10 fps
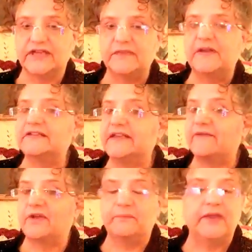He must
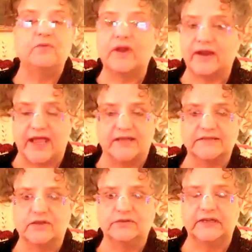have a big
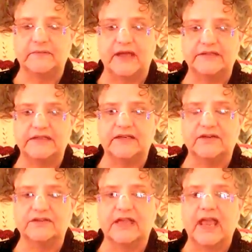warehouse holding my
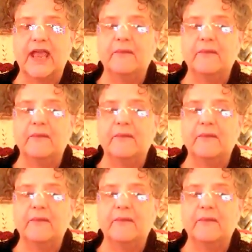tears.